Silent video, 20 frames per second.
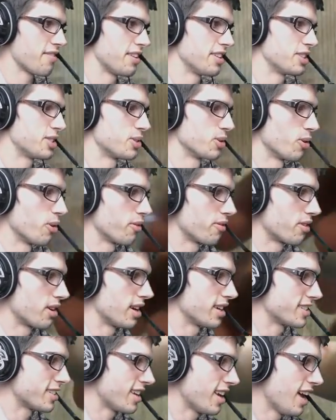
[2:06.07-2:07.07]
have in store
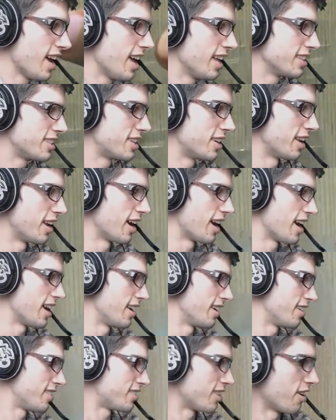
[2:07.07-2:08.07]
for us
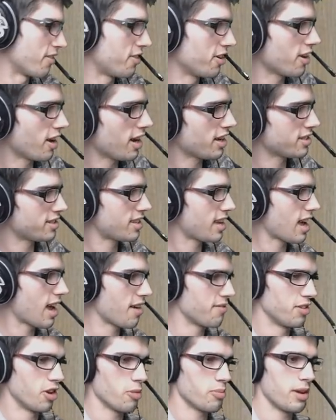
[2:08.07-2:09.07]
today. So if you guys
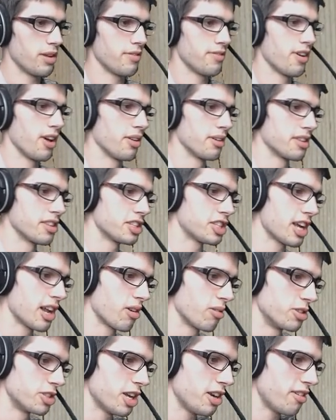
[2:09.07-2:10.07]
have not been following the
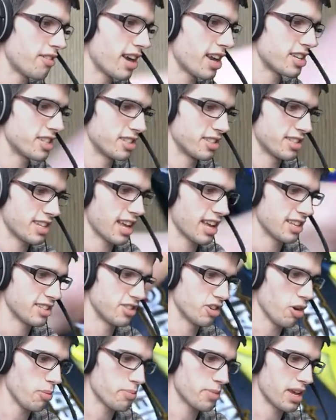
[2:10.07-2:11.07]
channel, Generations
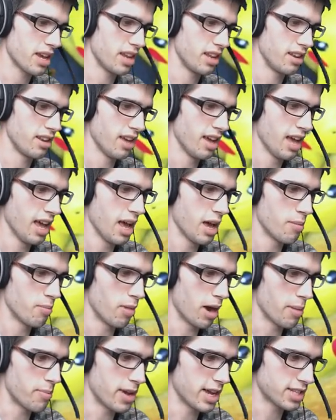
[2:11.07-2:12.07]
has not been
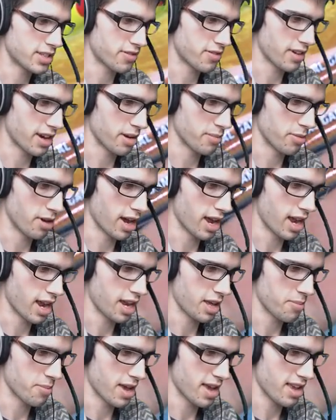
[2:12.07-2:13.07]
my best friend by
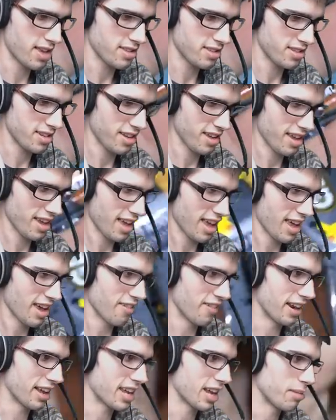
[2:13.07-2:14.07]
any means
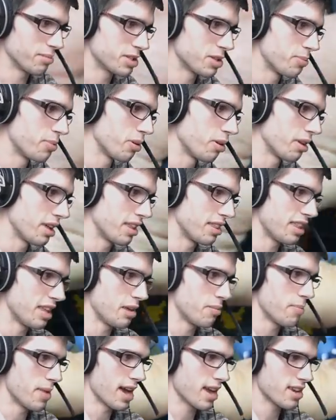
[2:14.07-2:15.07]
when it comes to pulling
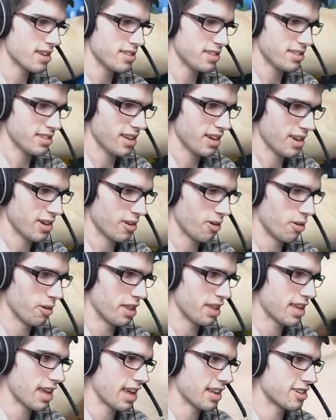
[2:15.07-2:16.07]
the Megas or
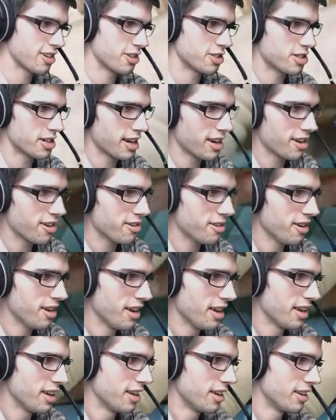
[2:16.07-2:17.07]
the Kanto Trio.
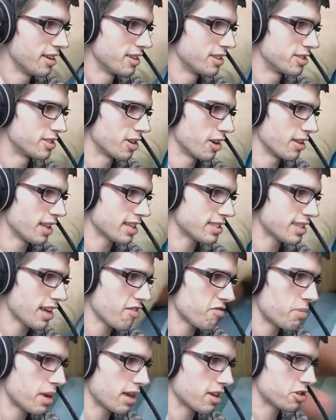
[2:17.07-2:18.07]
So let's
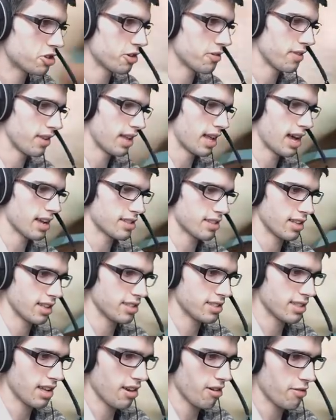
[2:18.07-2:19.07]
save Pikachu for last and
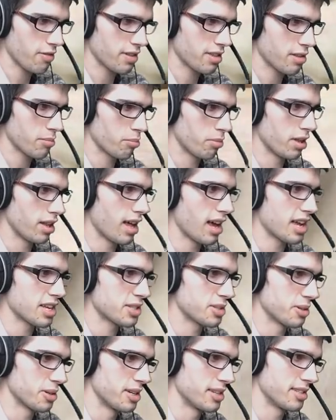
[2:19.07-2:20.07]
let's start off with
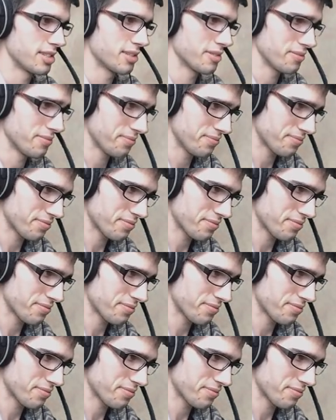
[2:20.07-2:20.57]
Blastoise